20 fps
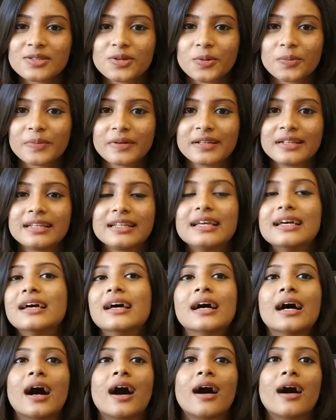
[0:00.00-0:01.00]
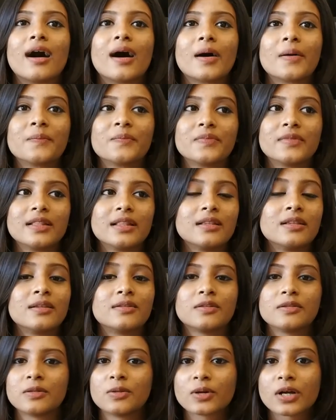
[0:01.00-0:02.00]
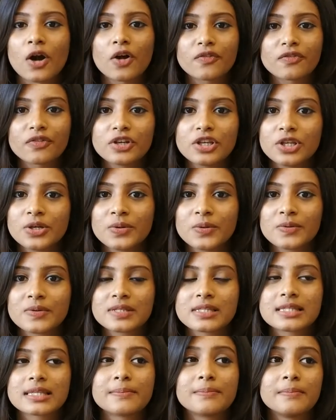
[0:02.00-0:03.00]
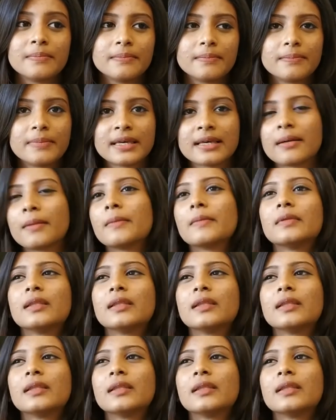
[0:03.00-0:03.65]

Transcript: open, look out for news, like